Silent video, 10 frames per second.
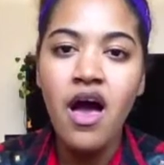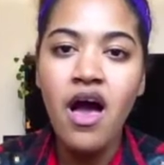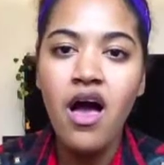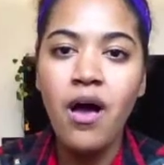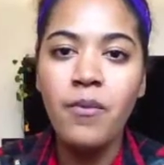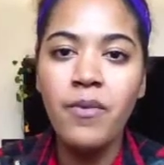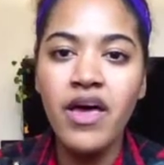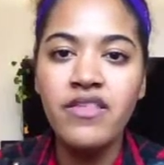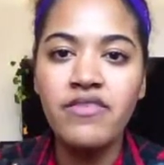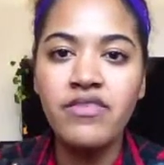
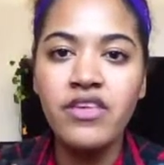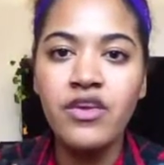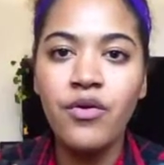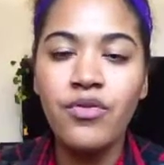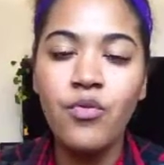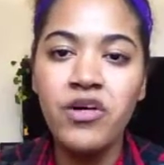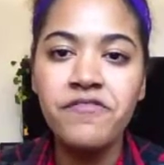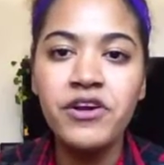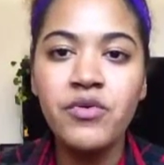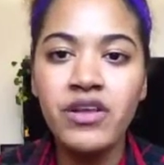And the
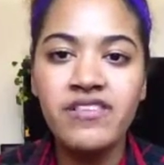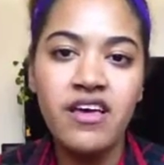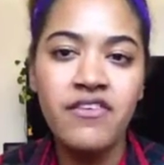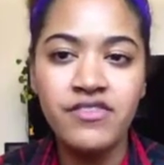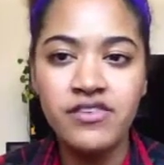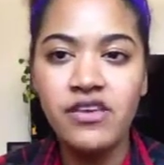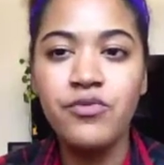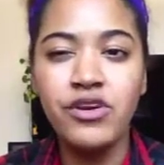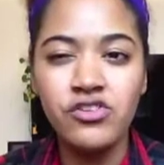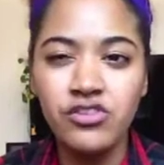welfare queen is obviously a
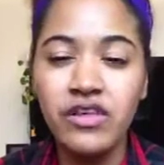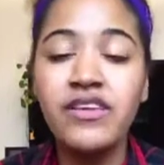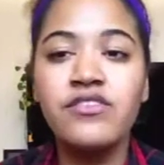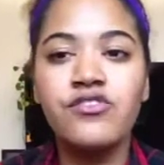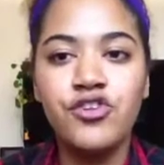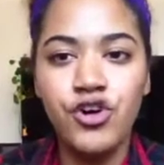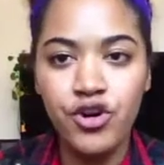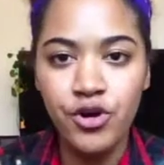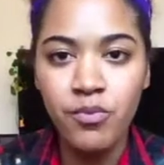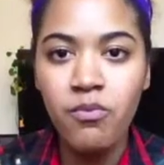racialized
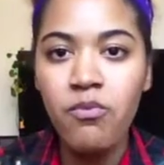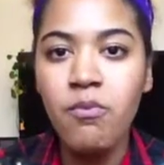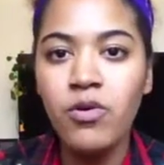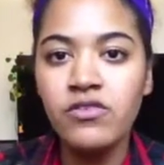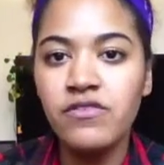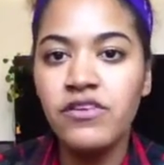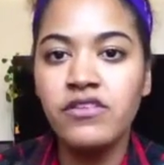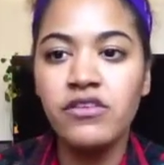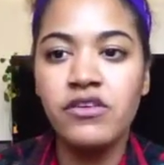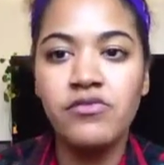term. Most of
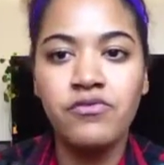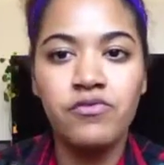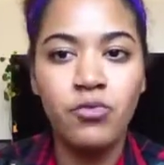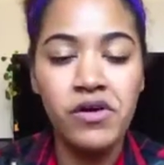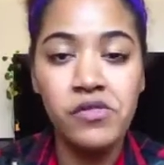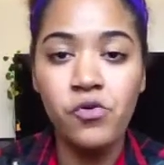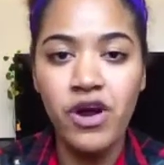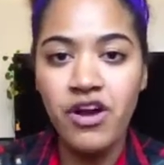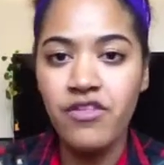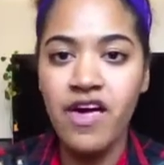us are well
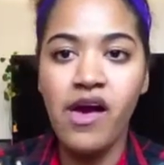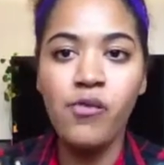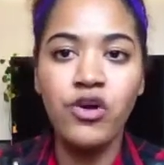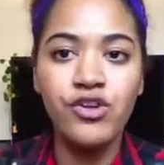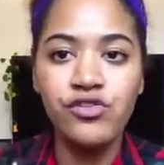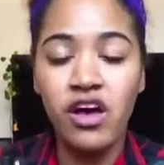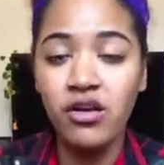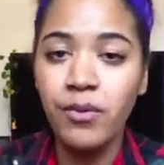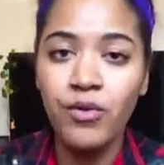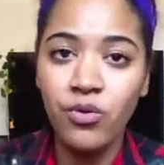aware that when you
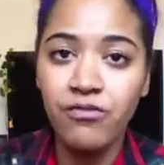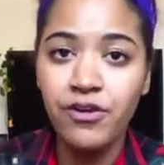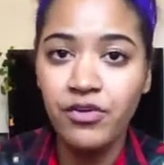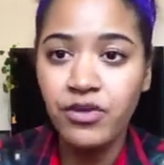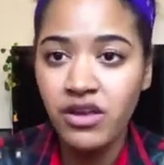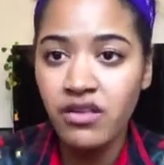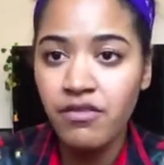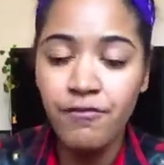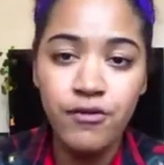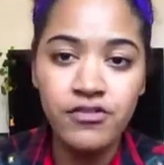talk about a welfare queen,
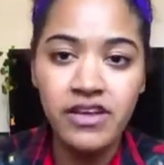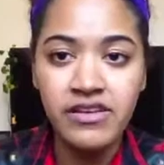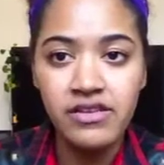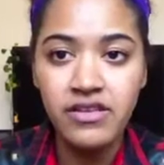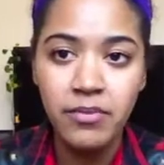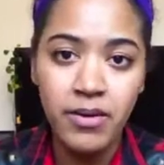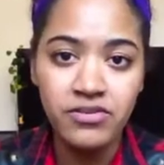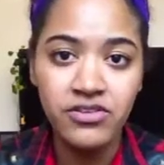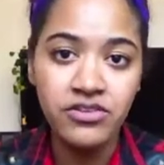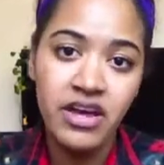the first idea that
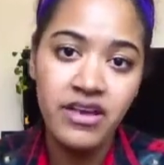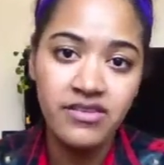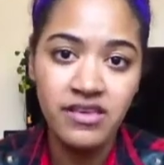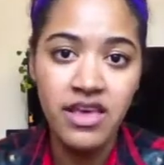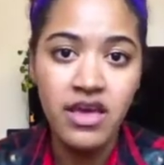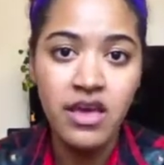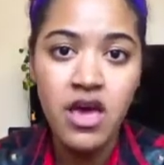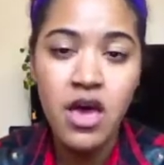pops in your head is a